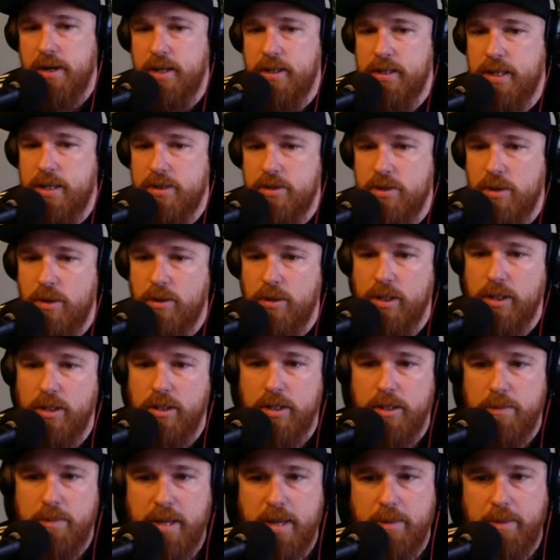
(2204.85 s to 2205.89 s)
And that's only
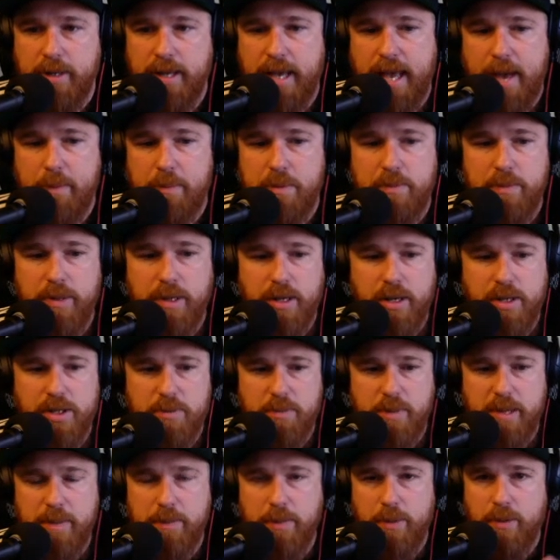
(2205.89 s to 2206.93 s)
going to be able to happen because
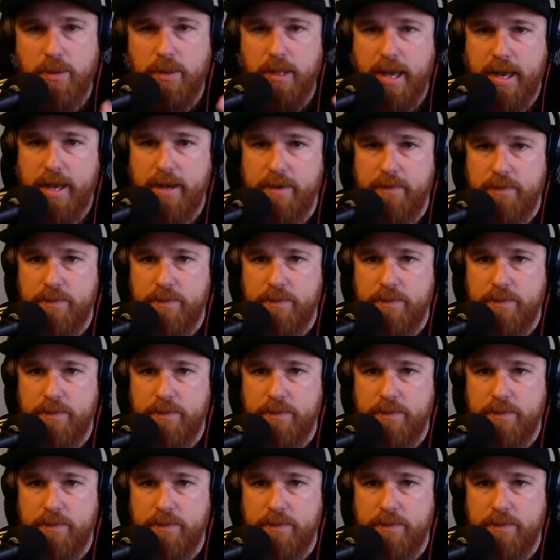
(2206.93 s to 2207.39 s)
people have